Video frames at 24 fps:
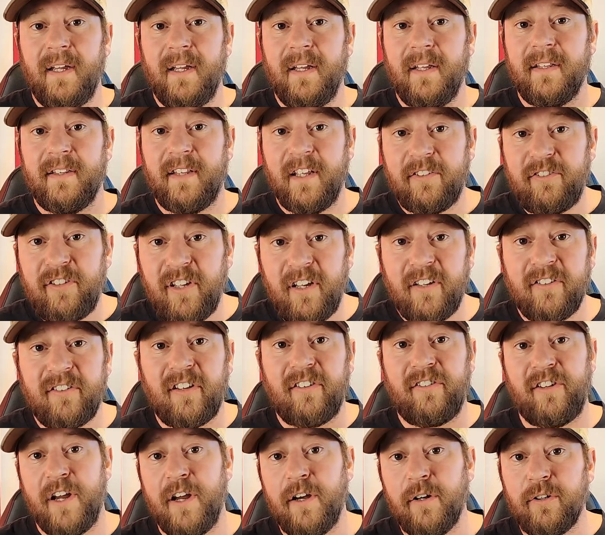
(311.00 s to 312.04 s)
This is as
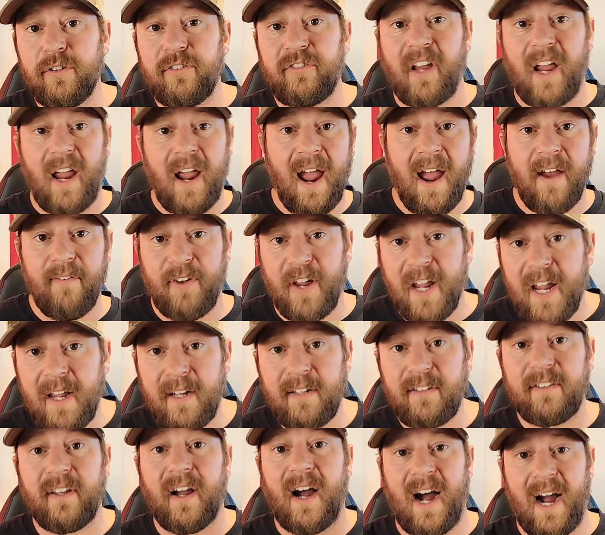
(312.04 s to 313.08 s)
yields have hit
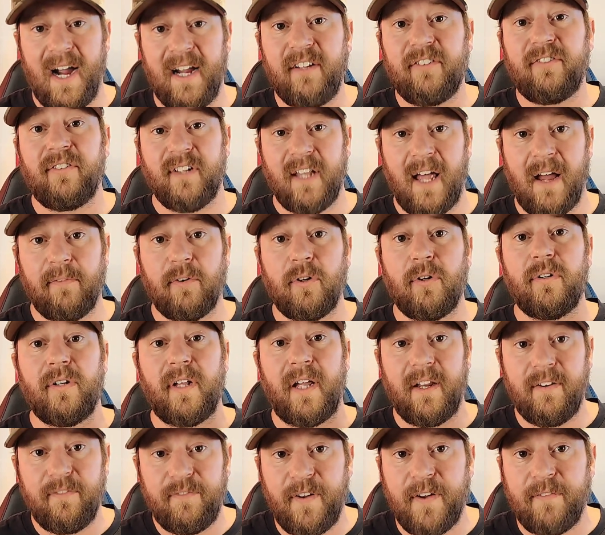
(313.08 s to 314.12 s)
the highest level
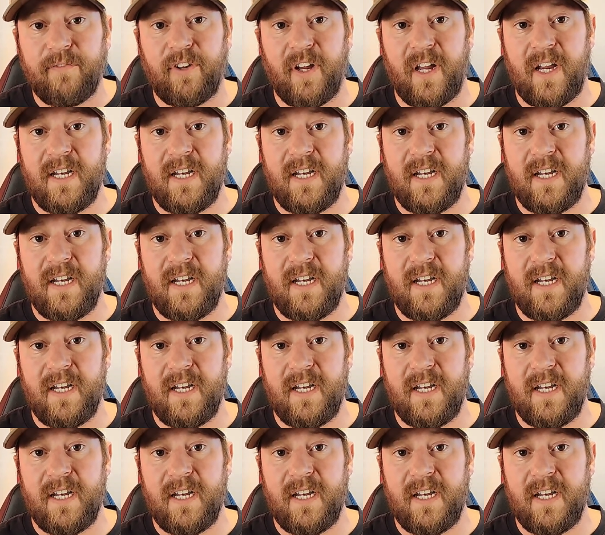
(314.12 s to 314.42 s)
in 15